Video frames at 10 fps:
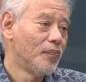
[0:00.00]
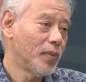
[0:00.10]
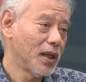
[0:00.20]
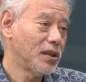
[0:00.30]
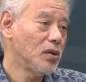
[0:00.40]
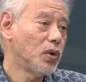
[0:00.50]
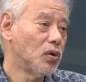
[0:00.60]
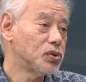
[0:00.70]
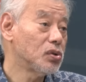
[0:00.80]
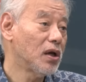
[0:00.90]
But I think we
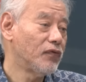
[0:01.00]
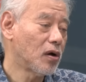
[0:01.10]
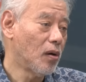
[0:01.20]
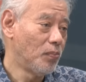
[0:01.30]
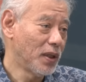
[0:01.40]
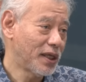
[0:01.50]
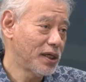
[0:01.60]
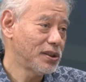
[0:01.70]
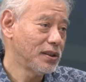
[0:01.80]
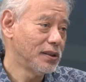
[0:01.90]
also have a
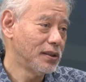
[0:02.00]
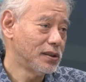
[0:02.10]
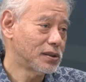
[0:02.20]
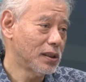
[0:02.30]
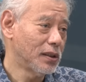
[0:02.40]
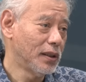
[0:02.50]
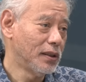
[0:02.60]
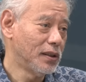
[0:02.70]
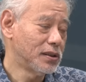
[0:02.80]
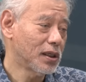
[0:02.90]
complication
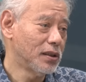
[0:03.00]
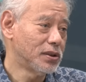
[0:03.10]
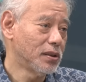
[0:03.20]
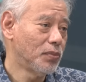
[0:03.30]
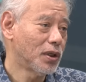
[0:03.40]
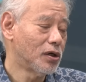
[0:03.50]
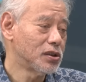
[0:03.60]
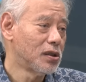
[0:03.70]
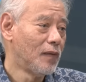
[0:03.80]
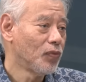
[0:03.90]
in this country
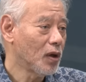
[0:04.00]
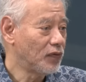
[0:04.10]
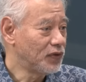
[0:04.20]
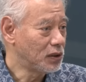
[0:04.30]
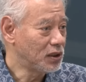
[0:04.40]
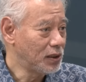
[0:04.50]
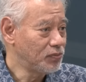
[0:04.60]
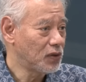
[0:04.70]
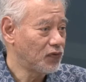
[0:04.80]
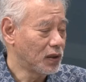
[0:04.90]
because of the
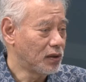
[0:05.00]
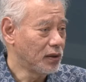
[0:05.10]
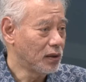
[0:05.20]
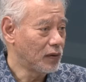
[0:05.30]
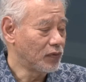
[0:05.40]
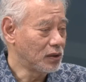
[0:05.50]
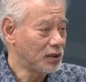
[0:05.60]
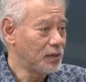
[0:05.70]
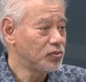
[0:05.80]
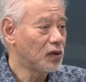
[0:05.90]
terms
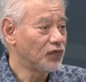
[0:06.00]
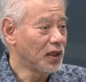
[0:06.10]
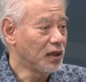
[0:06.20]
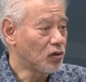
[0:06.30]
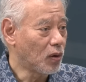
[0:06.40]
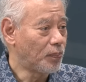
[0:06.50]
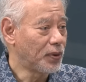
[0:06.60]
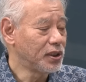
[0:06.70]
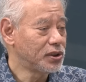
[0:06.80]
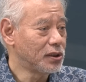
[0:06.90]
of the
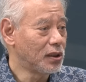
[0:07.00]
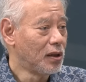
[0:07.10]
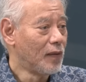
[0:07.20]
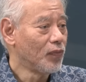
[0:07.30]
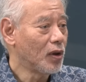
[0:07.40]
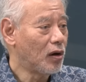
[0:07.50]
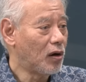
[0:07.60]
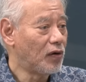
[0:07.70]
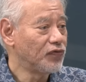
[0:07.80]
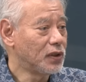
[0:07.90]
incorporation
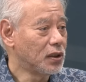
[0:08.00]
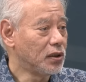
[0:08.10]
of the